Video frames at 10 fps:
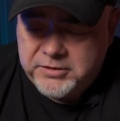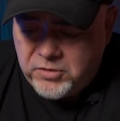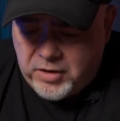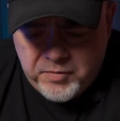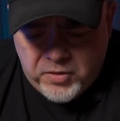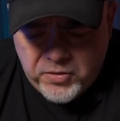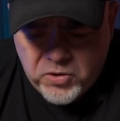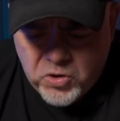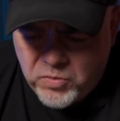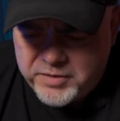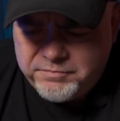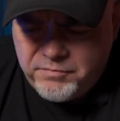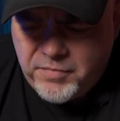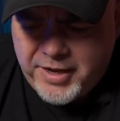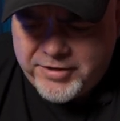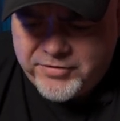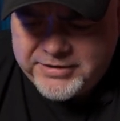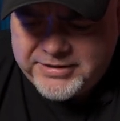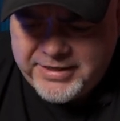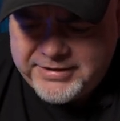So I'm going to go with Modern
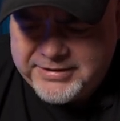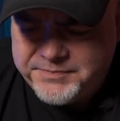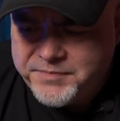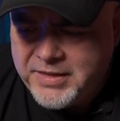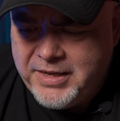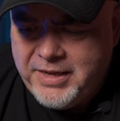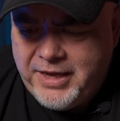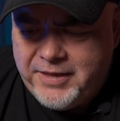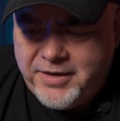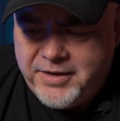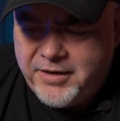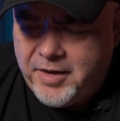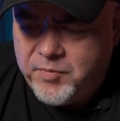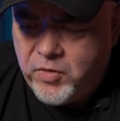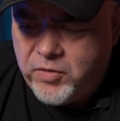6 and then I'm